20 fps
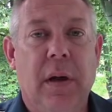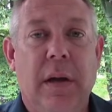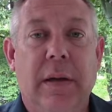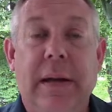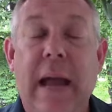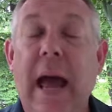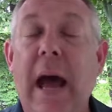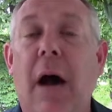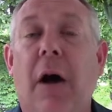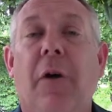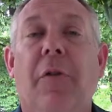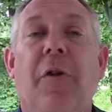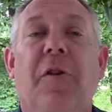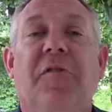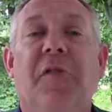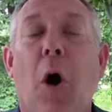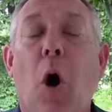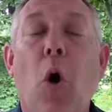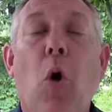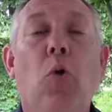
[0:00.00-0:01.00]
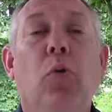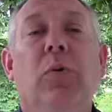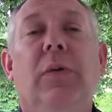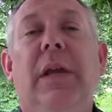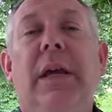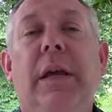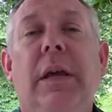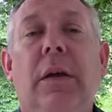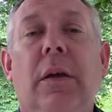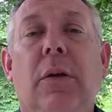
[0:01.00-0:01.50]
now, there's
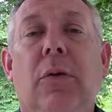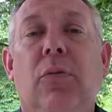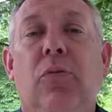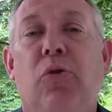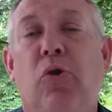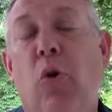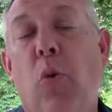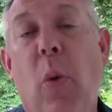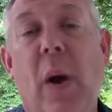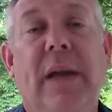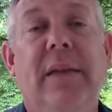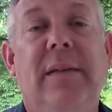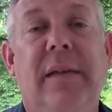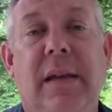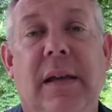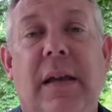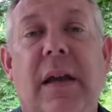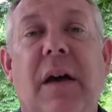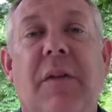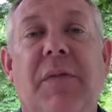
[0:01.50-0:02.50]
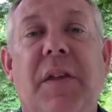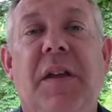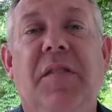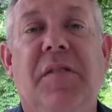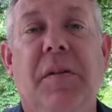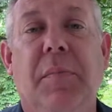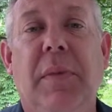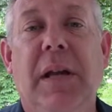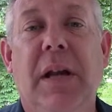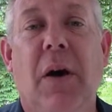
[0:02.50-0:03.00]
only 20 of these
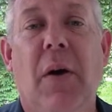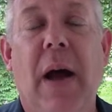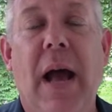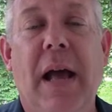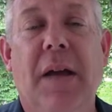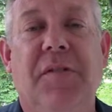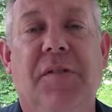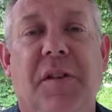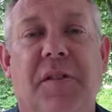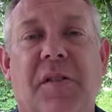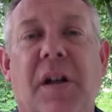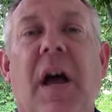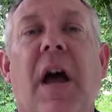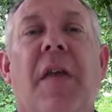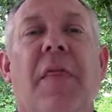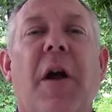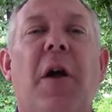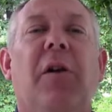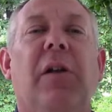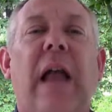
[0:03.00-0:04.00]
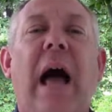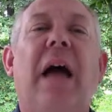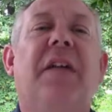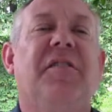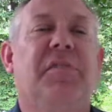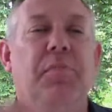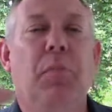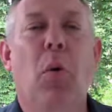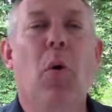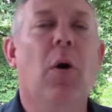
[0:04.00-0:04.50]
amino acids. There are
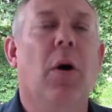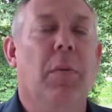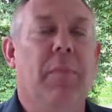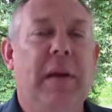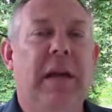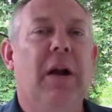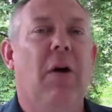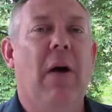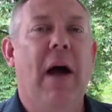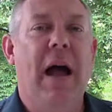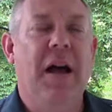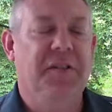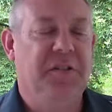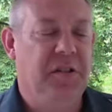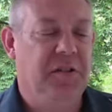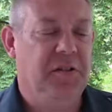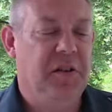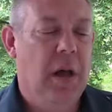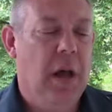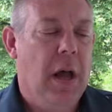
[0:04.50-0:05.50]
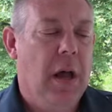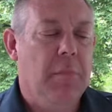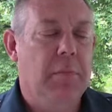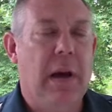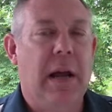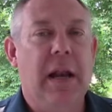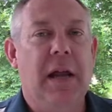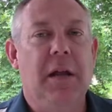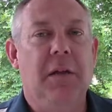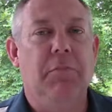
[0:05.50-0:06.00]
lots more amino acids,
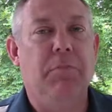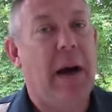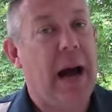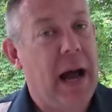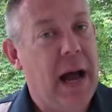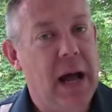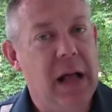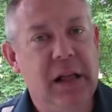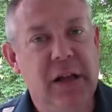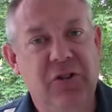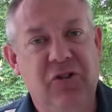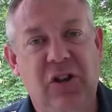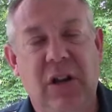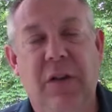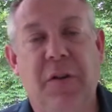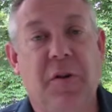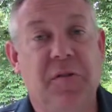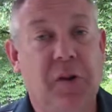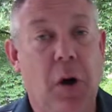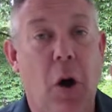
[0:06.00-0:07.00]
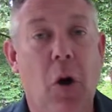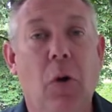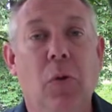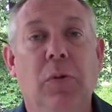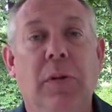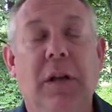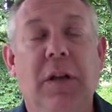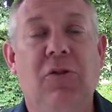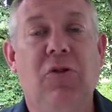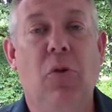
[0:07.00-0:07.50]
but in biology, there's
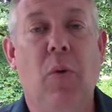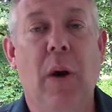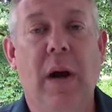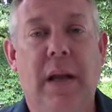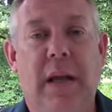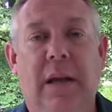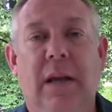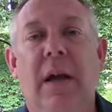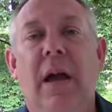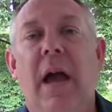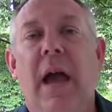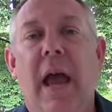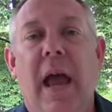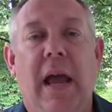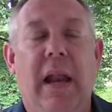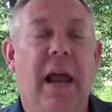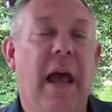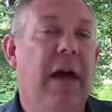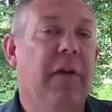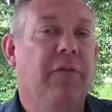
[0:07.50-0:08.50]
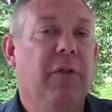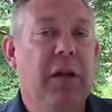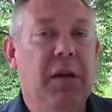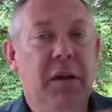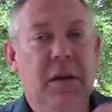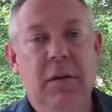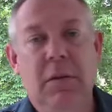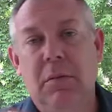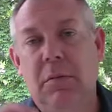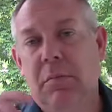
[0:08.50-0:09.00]
only 20. And
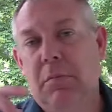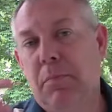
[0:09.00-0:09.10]
every